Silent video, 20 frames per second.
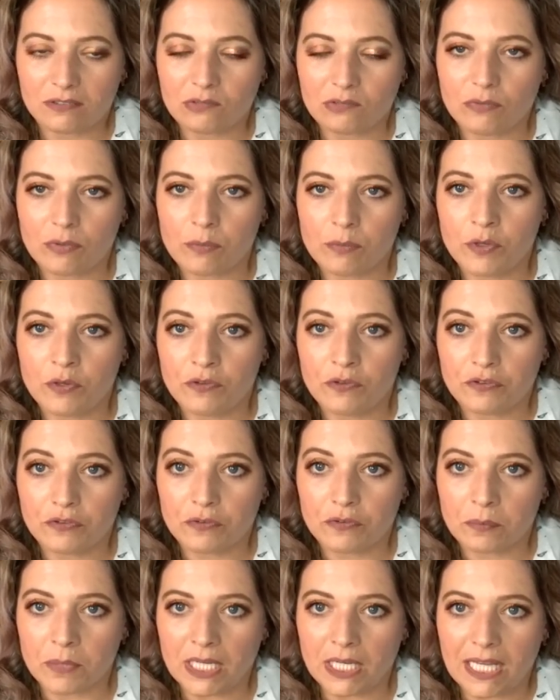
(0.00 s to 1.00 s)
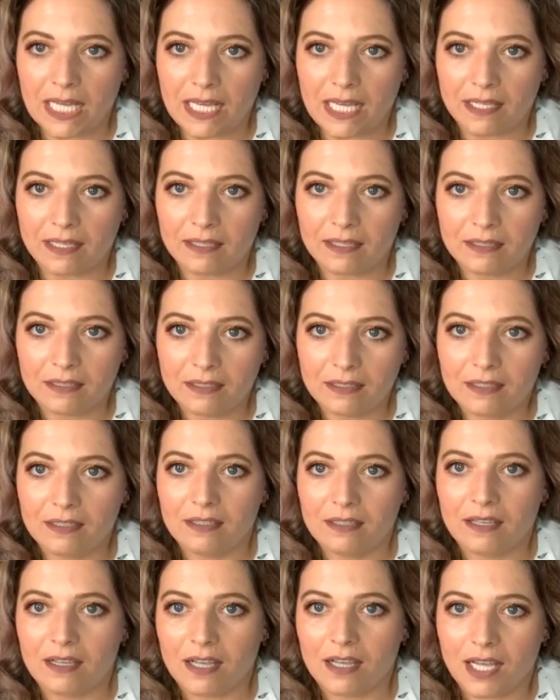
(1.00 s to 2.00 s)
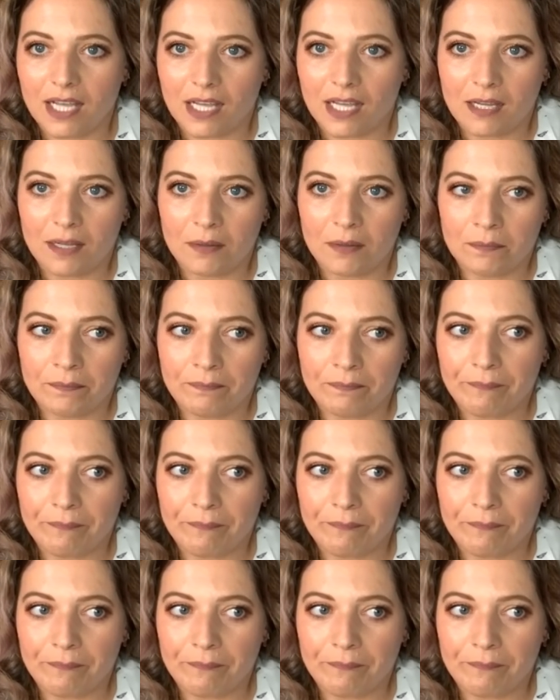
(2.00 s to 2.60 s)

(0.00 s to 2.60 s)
removed from my leg, and